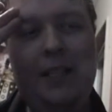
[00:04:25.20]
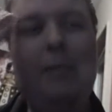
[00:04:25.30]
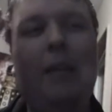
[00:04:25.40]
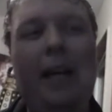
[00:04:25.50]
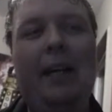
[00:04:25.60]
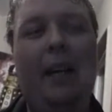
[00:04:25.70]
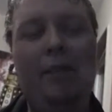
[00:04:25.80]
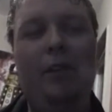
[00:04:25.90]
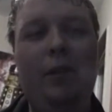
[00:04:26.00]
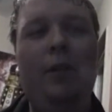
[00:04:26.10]
It seemed kind of
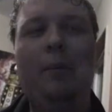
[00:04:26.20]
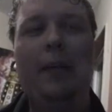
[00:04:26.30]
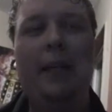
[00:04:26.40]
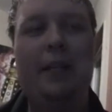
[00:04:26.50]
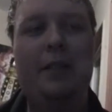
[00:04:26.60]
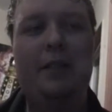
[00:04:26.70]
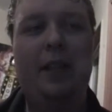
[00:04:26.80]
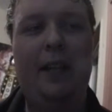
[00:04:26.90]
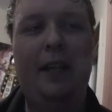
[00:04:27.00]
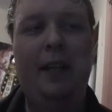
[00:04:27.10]
convoluted
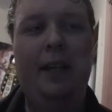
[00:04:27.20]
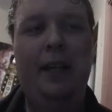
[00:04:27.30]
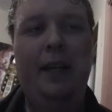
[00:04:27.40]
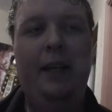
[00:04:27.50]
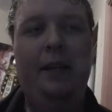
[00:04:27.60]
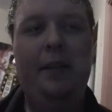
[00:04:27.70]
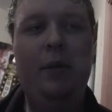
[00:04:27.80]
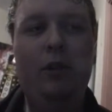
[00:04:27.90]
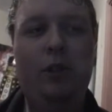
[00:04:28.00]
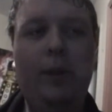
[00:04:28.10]
because, like,
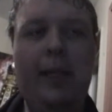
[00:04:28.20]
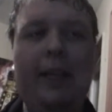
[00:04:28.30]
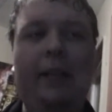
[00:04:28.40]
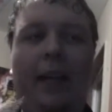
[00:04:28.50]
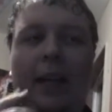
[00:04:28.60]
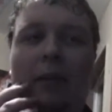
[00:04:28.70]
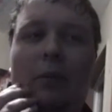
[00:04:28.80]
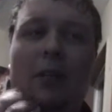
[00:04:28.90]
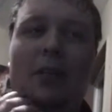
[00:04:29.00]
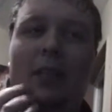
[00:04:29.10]
they were treating it
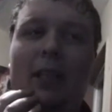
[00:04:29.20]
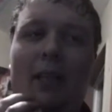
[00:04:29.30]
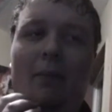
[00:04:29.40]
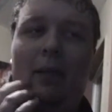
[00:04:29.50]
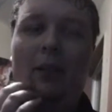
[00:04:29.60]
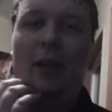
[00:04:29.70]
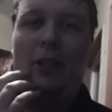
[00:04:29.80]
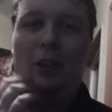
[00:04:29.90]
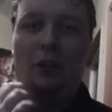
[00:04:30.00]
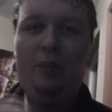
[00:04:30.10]
like it was the
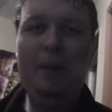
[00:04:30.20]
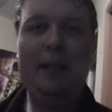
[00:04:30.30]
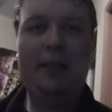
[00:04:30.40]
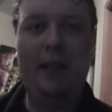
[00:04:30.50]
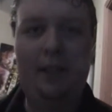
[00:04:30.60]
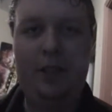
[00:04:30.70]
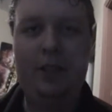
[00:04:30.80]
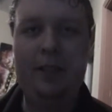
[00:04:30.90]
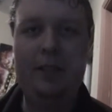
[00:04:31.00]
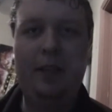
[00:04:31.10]
International Space
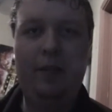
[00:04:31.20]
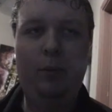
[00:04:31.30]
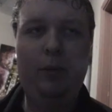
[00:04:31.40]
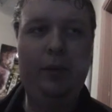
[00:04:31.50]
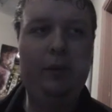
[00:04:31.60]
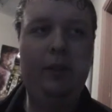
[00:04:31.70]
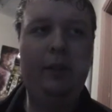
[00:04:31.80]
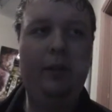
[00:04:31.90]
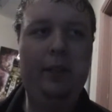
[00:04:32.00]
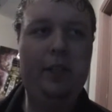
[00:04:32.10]
Station and stuff, where they're
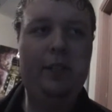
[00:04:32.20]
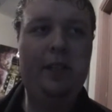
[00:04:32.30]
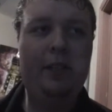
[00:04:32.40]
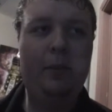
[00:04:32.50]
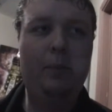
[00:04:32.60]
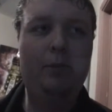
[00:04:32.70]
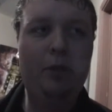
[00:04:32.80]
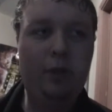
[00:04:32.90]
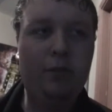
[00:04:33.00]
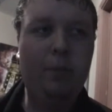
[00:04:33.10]
literally just there to
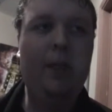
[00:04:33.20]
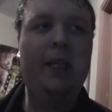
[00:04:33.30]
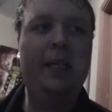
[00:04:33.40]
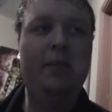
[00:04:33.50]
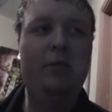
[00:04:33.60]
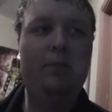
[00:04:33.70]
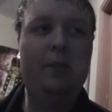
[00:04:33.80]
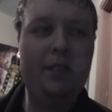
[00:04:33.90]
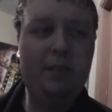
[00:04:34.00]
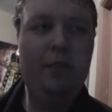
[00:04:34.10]
observe, but he
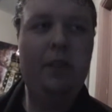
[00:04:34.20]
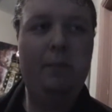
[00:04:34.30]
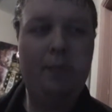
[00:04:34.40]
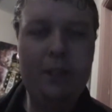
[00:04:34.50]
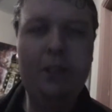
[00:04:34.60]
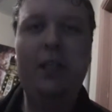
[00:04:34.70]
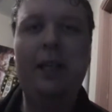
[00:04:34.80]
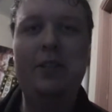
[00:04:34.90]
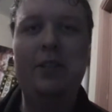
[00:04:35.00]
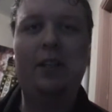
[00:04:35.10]
specifically pitched
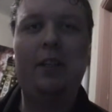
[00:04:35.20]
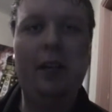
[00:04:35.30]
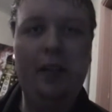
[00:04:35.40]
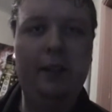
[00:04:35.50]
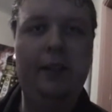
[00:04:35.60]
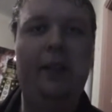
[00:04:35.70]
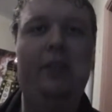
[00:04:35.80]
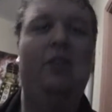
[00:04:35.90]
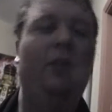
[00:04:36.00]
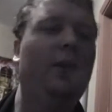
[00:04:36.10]
it as a colony,